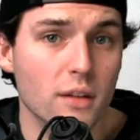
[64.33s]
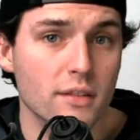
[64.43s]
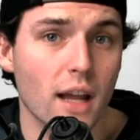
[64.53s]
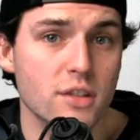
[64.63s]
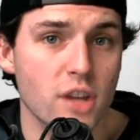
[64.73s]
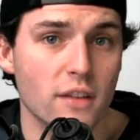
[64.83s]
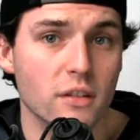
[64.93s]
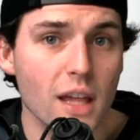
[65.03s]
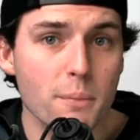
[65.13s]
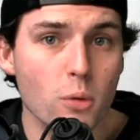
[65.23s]
alongside
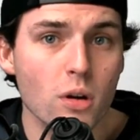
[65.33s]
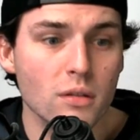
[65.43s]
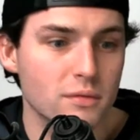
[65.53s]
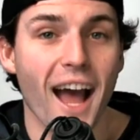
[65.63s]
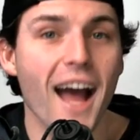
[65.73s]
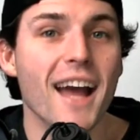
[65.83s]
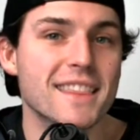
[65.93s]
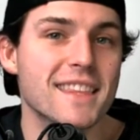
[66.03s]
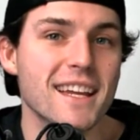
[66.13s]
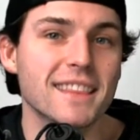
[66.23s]
Chase Claypool. And
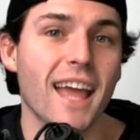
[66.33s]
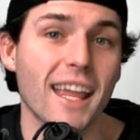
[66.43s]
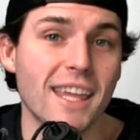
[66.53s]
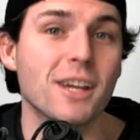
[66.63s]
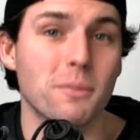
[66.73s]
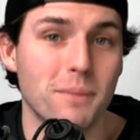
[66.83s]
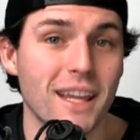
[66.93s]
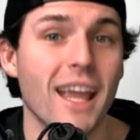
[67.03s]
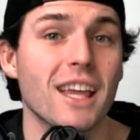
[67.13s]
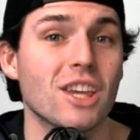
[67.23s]
I think that he could
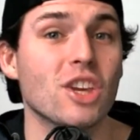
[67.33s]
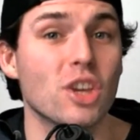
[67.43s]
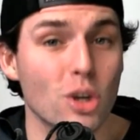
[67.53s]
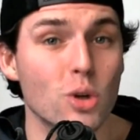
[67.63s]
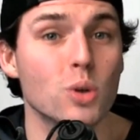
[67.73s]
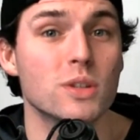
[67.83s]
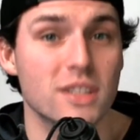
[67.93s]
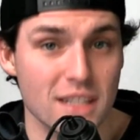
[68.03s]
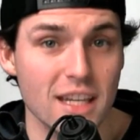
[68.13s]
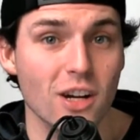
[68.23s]
be a huge
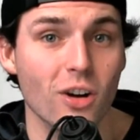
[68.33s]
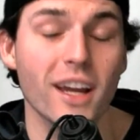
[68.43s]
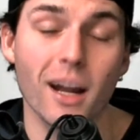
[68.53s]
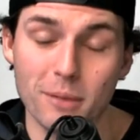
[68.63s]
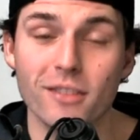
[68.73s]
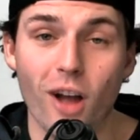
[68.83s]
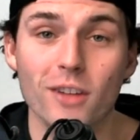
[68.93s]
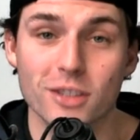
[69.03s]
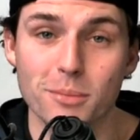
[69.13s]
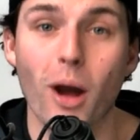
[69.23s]
steal. And I'm going to
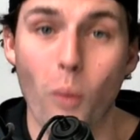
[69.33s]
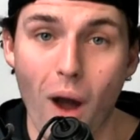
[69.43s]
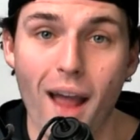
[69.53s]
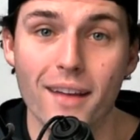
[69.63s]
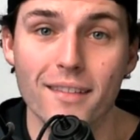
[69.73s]
talk to you about why.